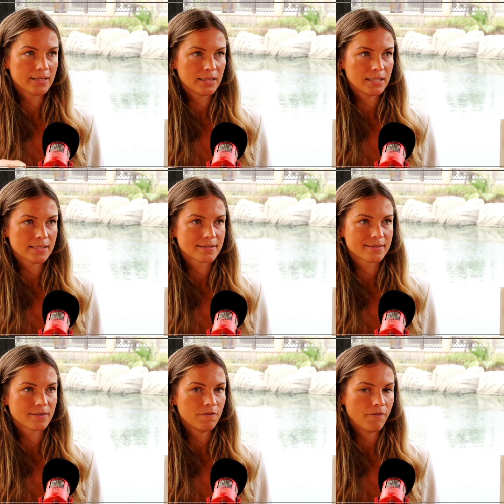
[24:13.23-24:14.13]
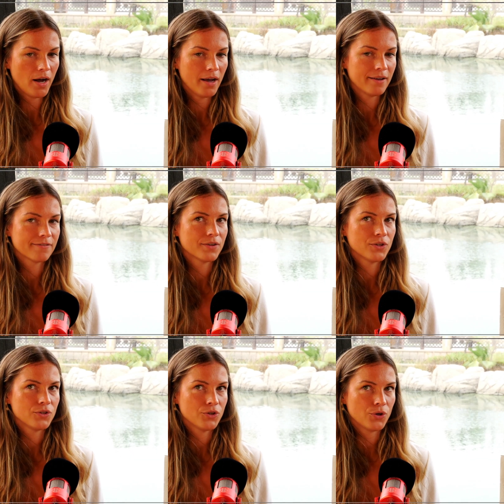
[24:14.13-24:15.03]
least 5
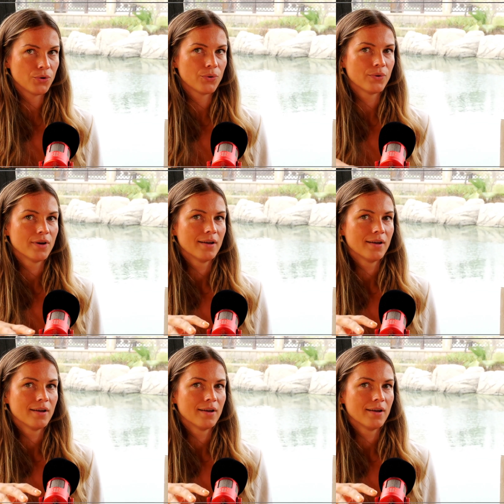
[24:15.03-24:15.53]
new